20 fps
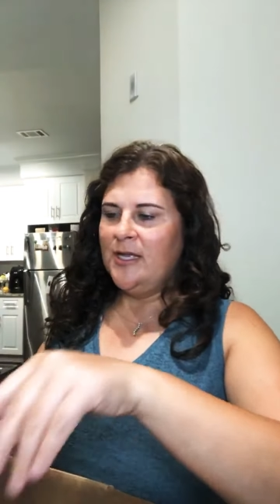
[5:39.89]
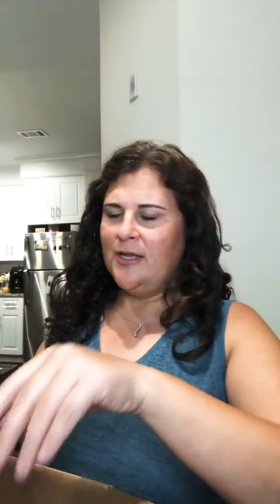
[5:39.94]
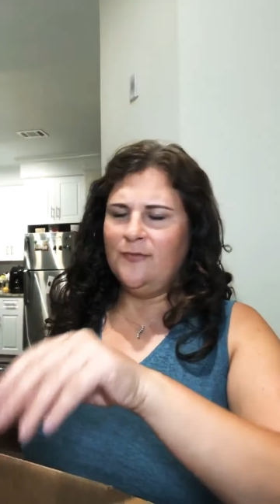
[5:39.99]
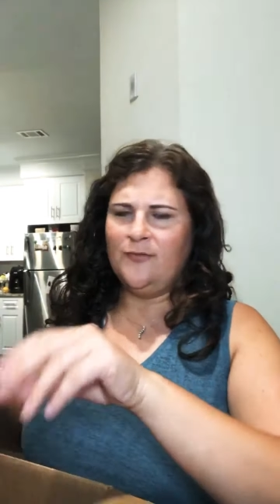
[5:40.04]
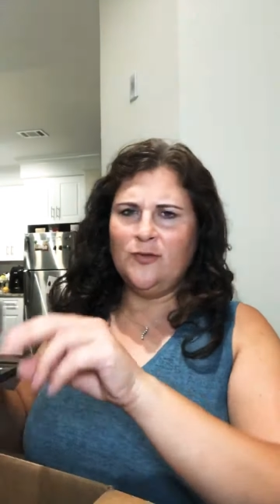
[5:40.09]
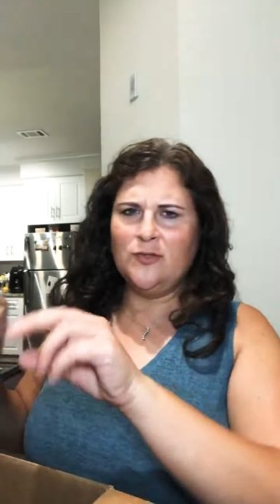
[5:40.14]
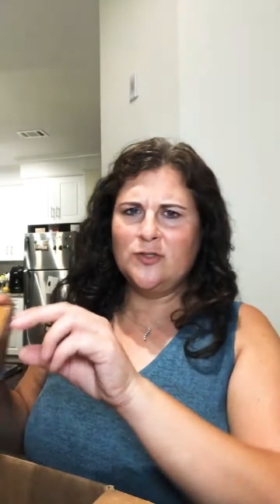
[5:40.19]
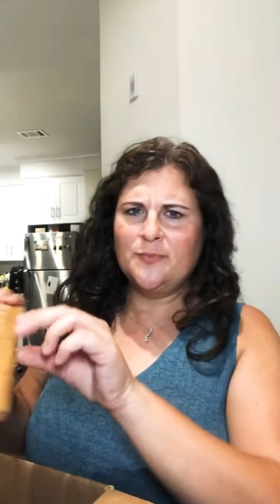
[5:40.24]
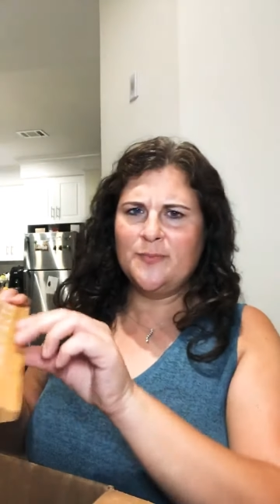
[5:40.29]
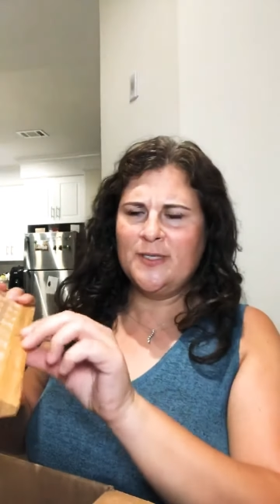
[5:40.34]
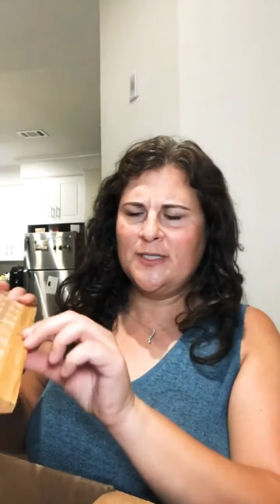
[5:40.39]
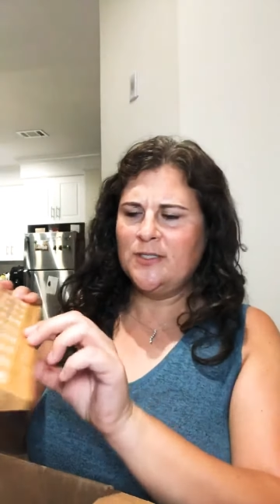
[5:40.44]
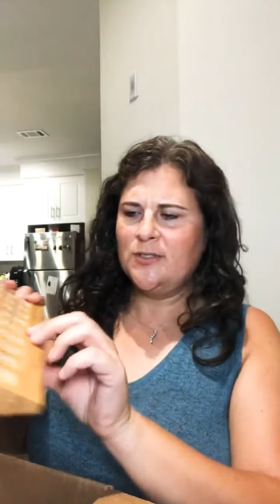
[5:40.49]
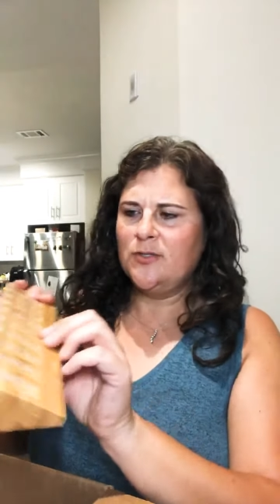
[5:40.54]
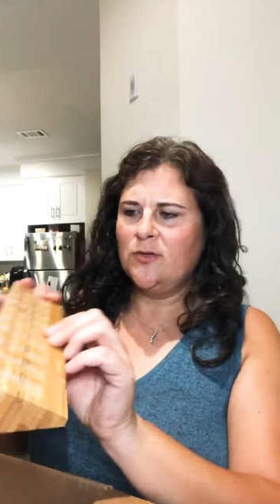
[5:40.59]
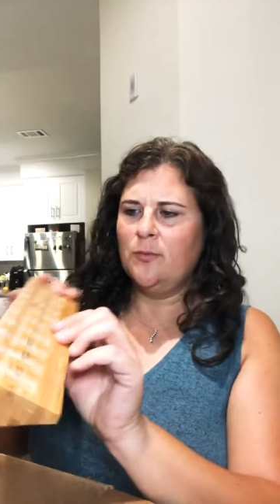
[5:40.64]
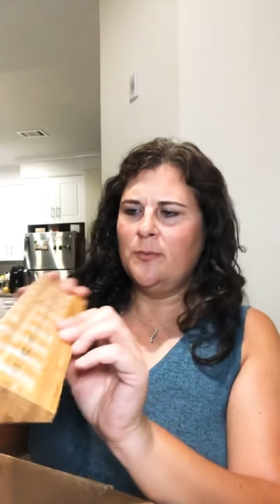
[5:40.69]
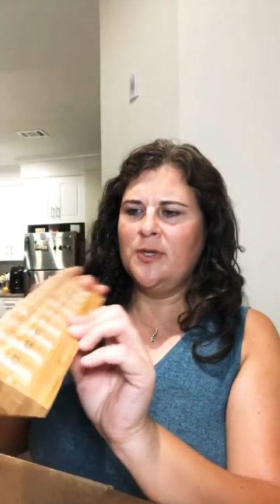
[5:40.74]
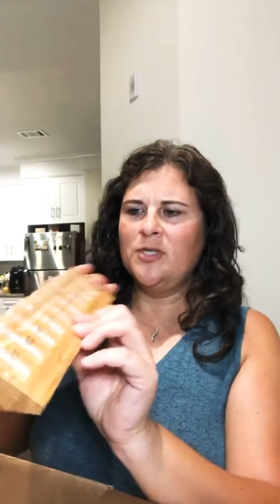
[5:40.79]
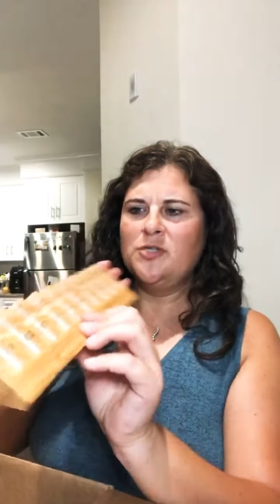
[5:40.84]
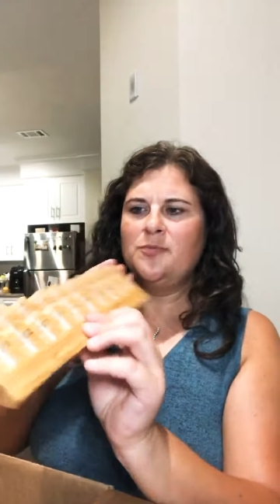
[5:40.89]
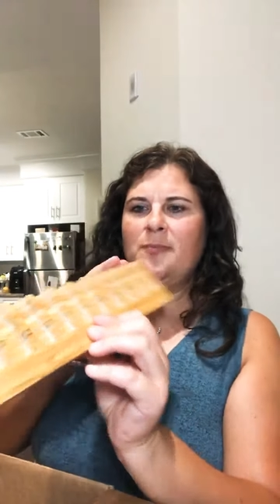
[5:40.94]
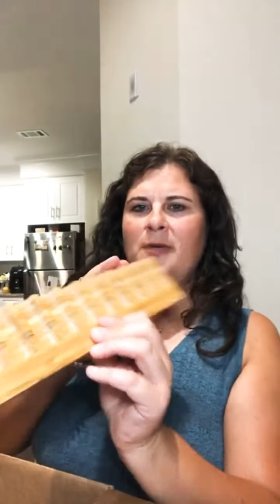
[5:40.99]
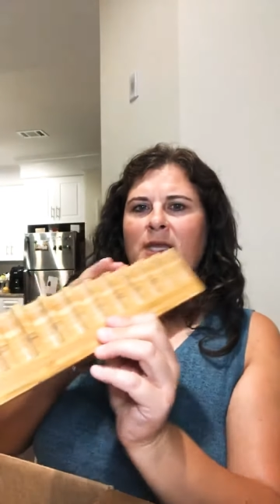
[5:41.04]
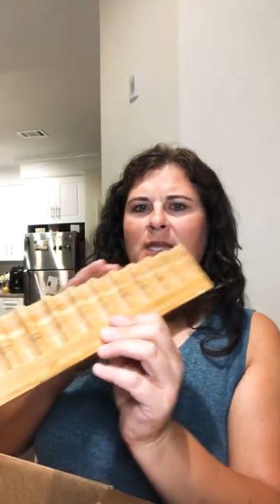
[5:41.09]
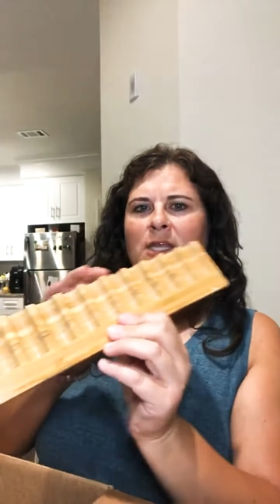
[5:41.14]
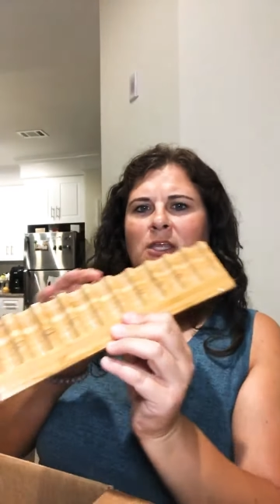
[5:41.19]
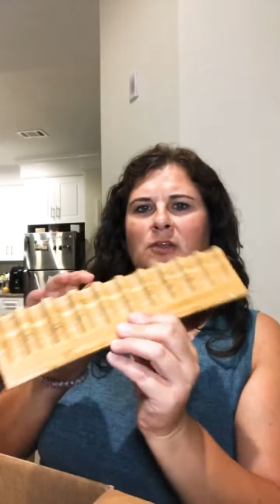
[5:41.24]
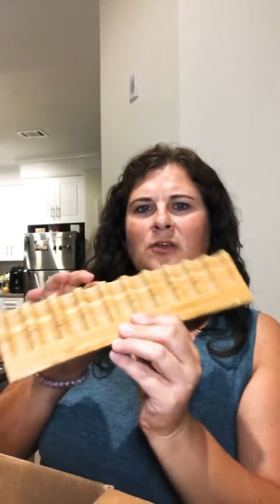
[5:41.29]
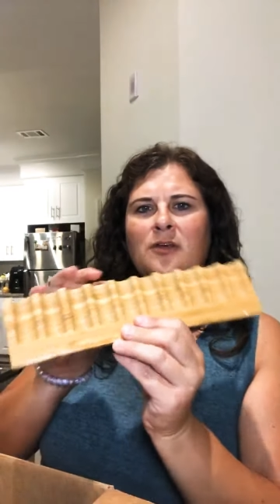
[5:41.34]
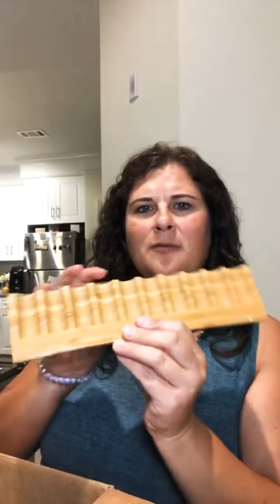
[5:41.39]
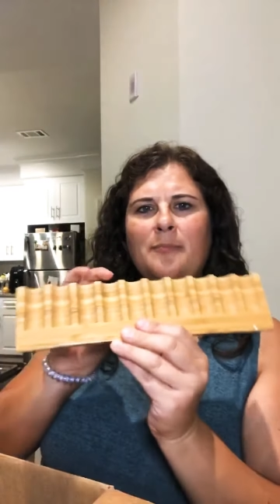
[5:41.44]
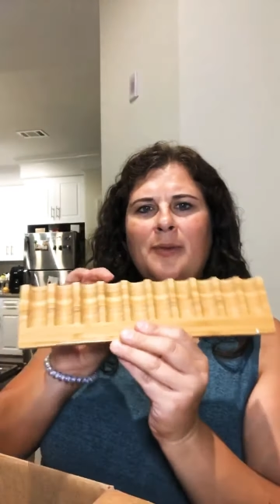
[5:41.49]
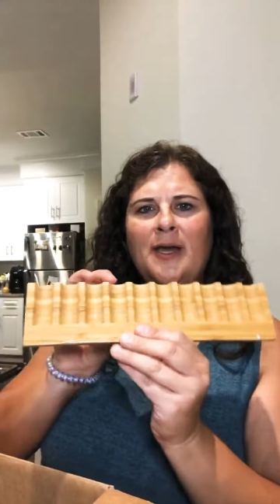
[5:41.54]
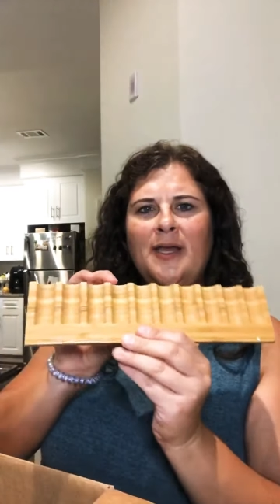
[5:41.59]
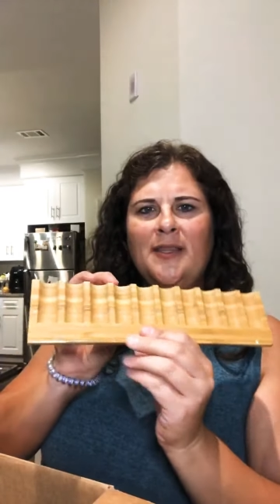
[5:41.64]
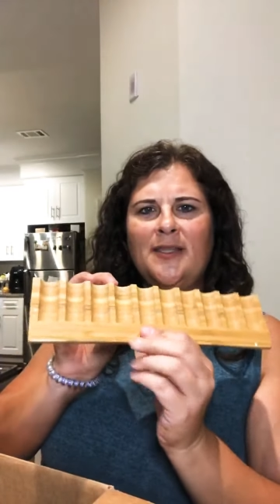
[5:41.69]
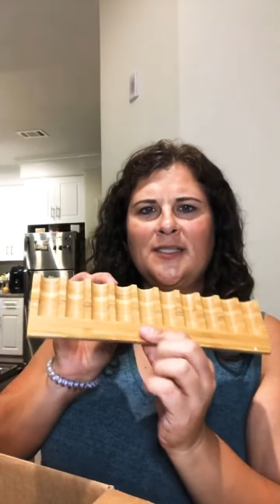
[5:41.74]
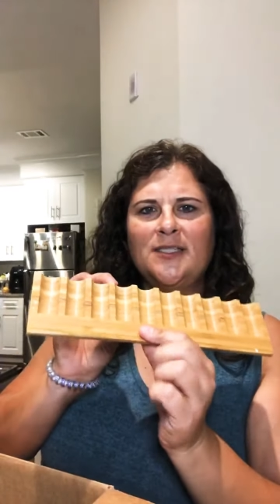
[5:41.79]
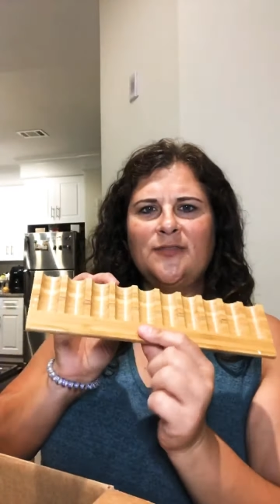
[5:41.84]
If you spent so much money, you could
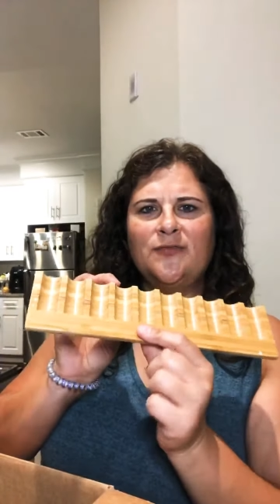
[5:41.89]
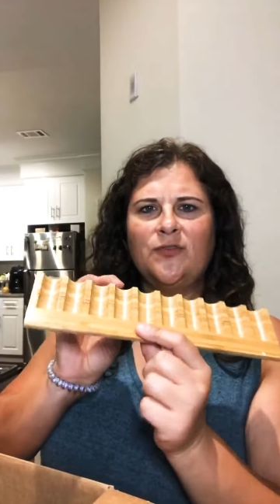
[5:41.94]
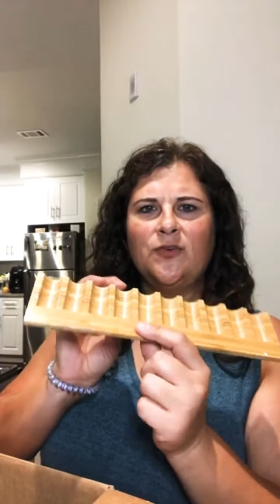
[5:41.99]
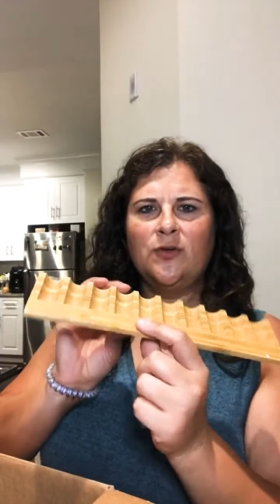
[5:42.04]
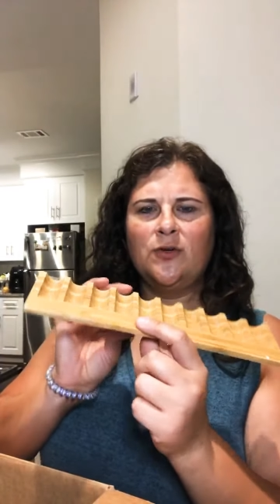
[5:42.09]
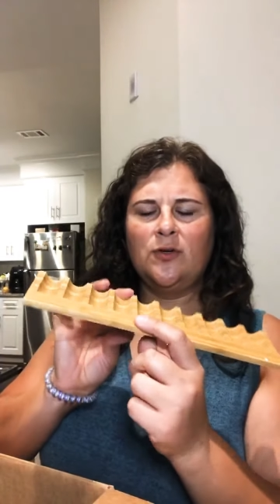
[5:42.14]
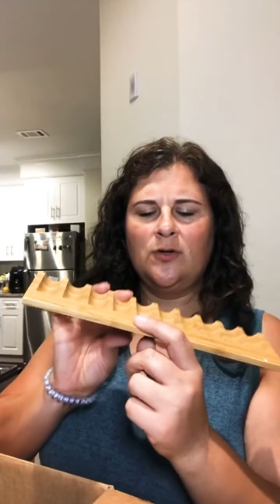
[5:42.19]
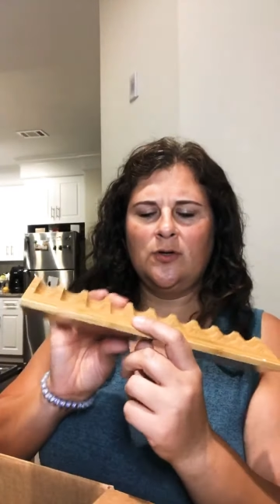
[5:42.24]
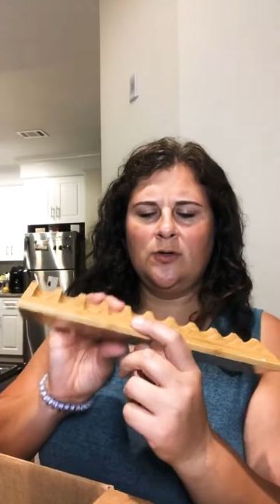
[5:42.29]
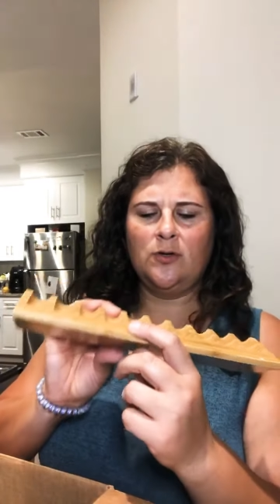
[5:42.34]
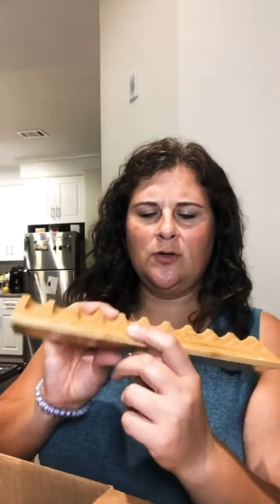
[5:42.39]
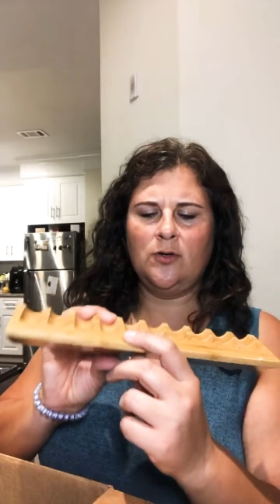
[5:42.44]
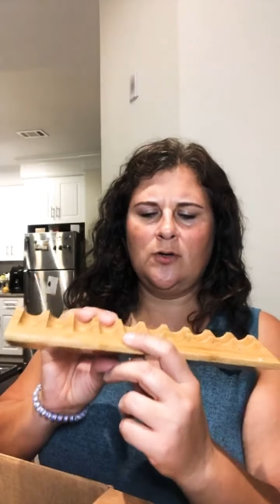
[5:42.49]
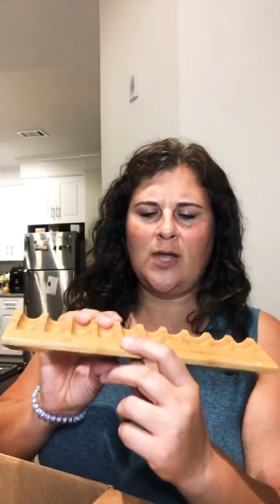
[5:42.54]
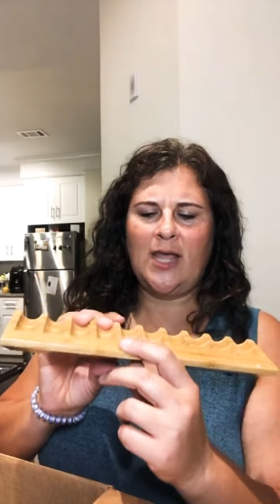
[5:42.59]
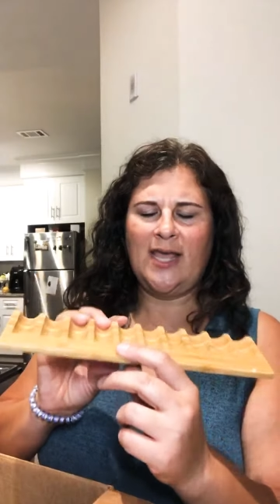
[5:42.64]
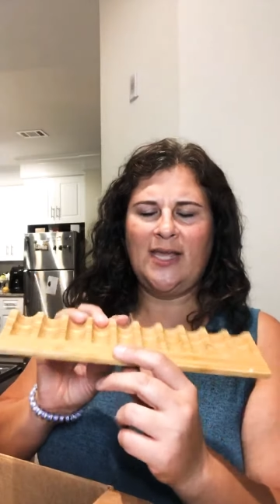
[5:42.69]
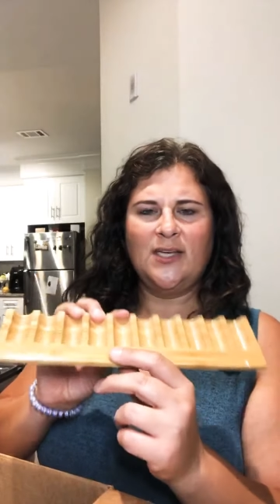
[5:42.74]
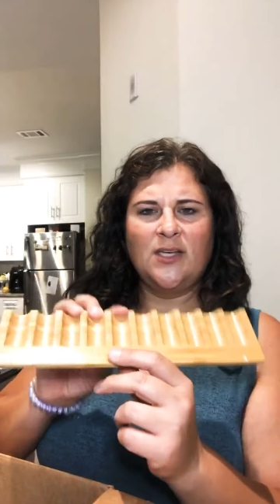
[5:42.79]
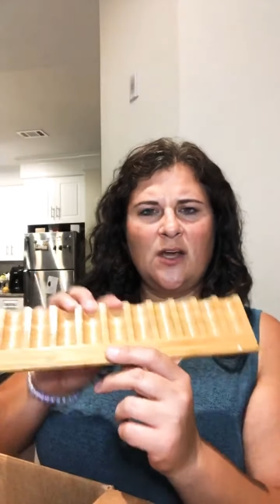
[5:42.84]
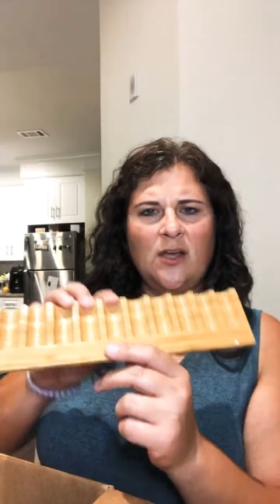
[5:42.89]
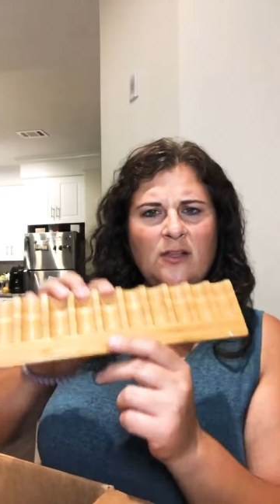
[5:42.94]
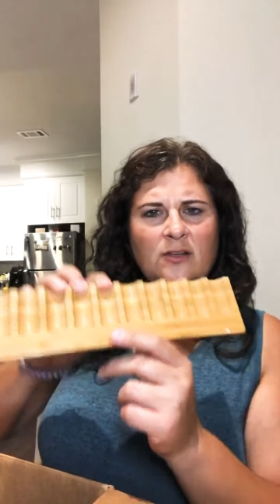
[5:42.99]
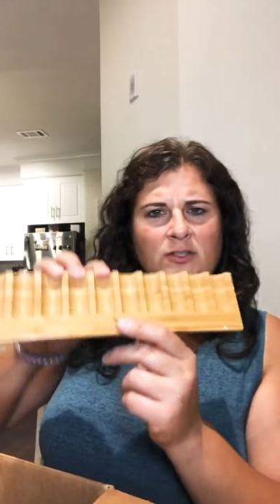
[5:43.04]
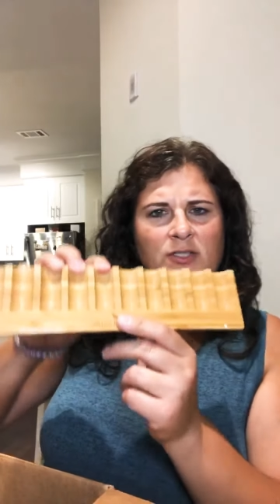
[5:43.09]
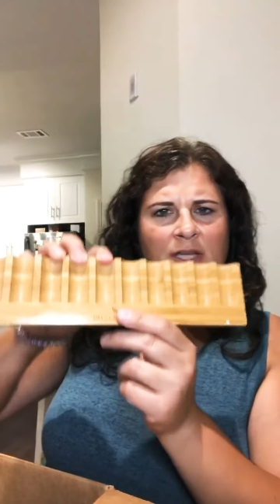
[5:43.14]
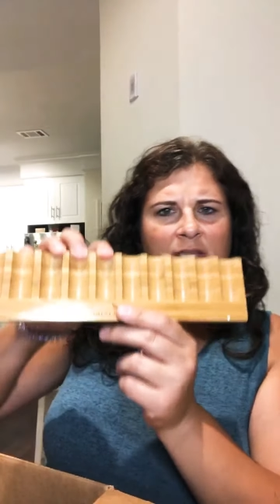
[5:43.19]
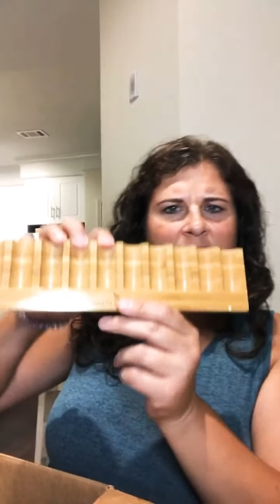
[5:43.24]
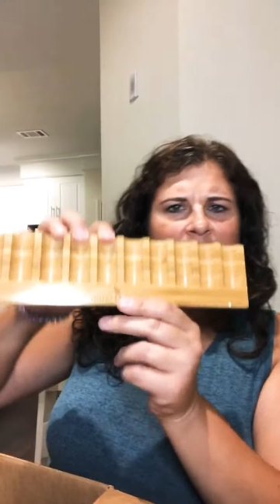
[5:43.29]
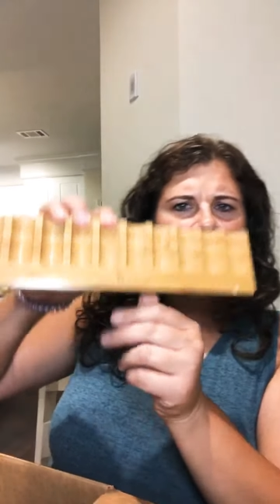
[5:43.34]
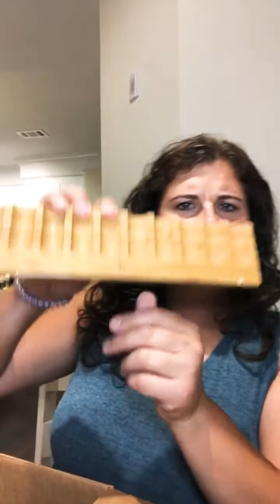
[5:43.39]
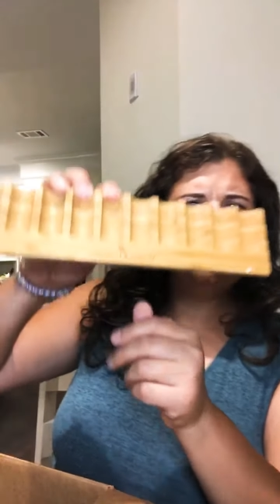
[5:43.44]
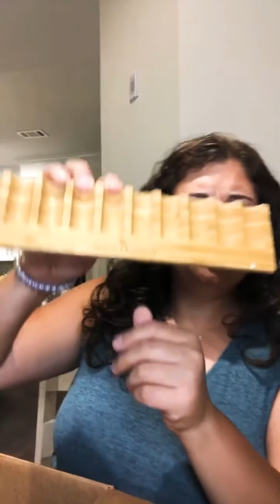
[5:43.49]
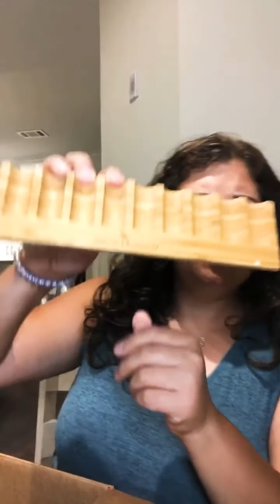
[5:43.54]
buy this for $8, I think.